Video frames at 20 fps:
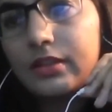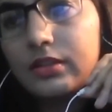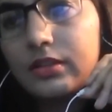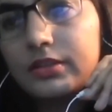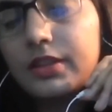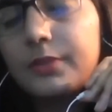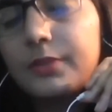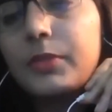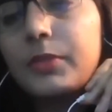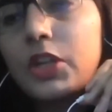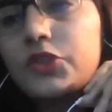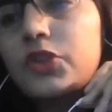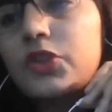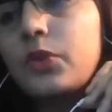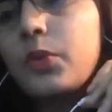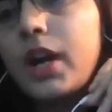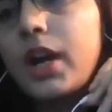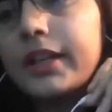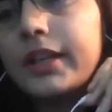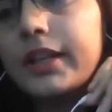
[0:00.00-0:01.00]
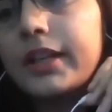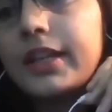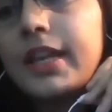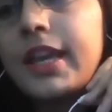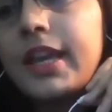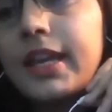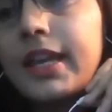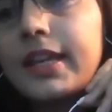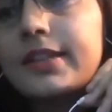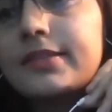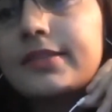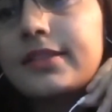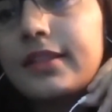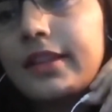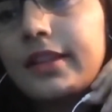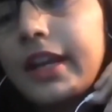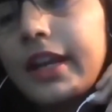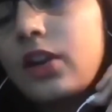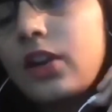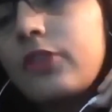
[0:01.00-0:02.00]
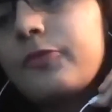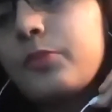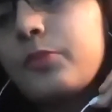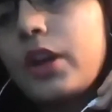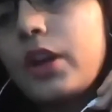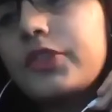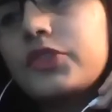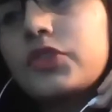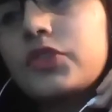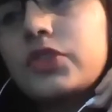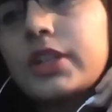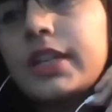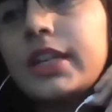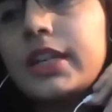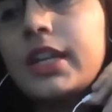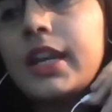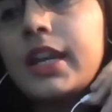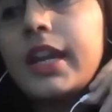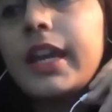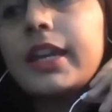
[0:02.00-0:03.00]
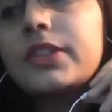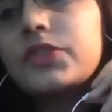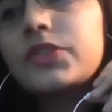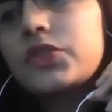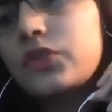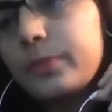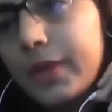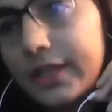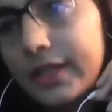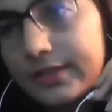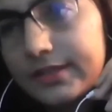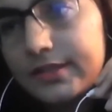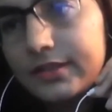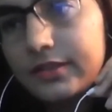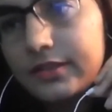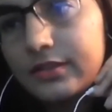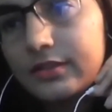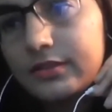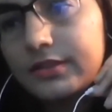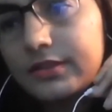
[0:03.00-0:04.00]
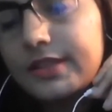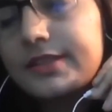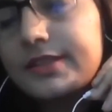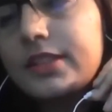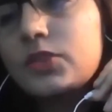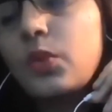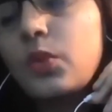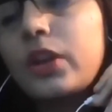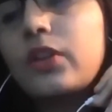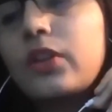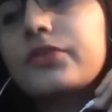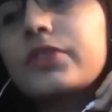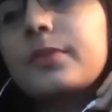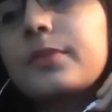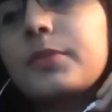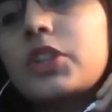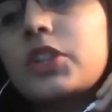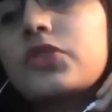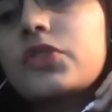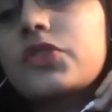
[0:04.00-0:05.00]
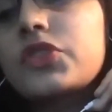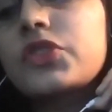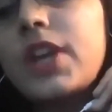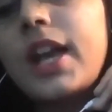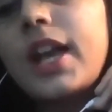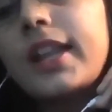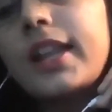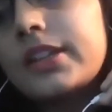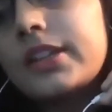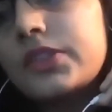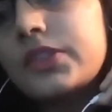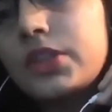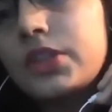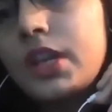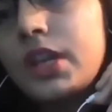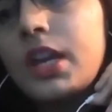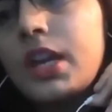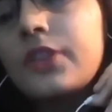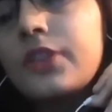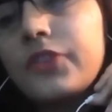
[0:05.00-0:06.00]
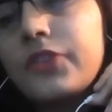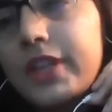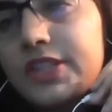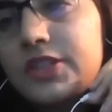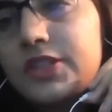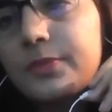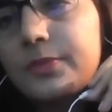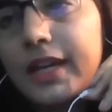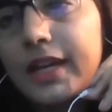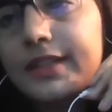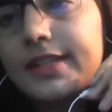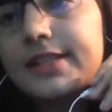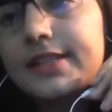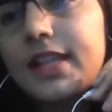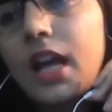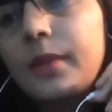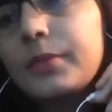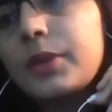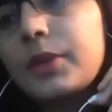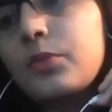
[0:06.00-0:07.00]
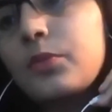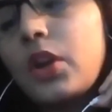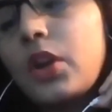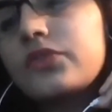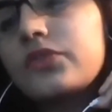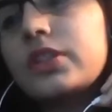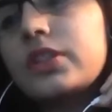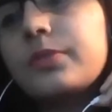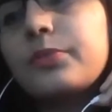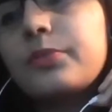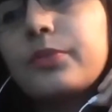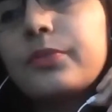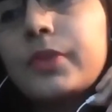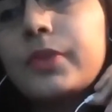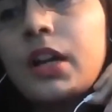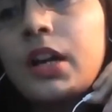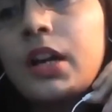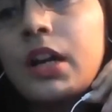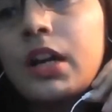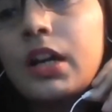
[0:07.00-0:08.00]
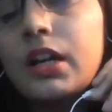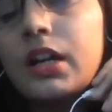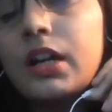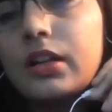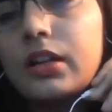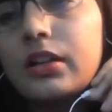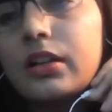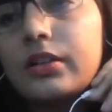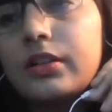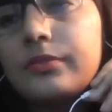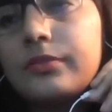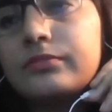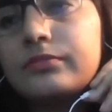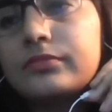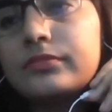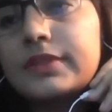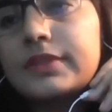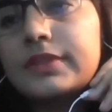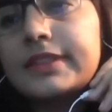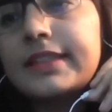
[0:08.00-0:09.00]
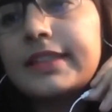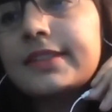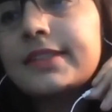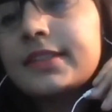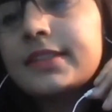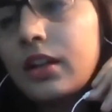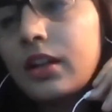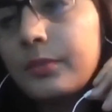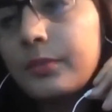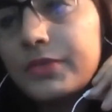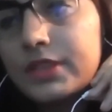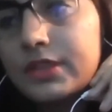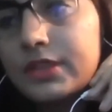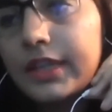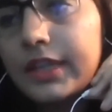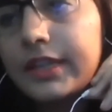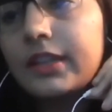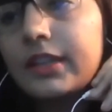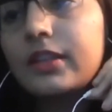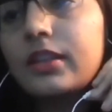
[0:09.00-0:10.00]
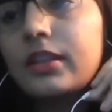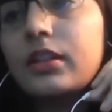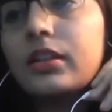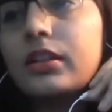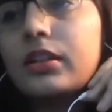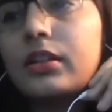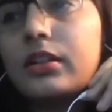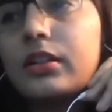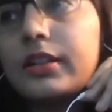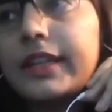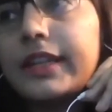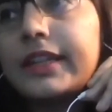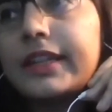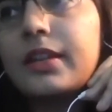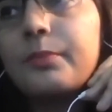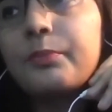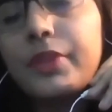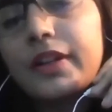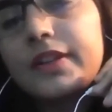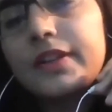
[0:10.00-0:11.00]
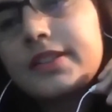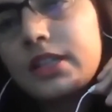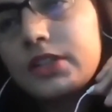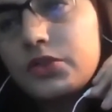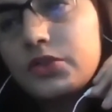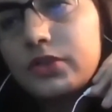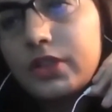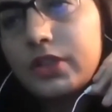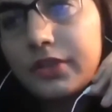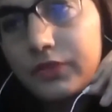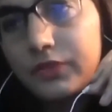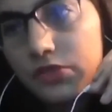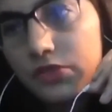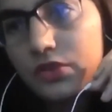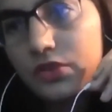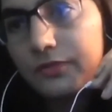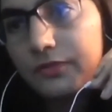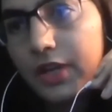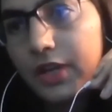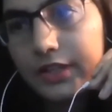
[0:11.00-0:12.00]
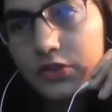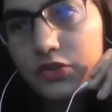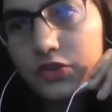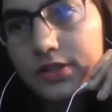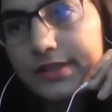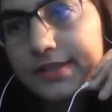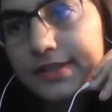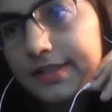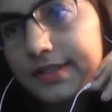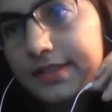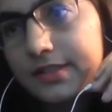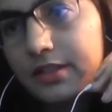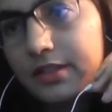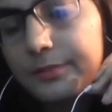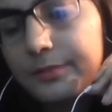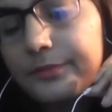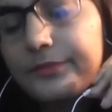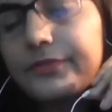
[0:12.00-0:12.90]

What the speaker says: The major one is the lack of monetary instruments. This is one of the major challenges faced by the Islamic monetary systems in comparison to the conventional financial system.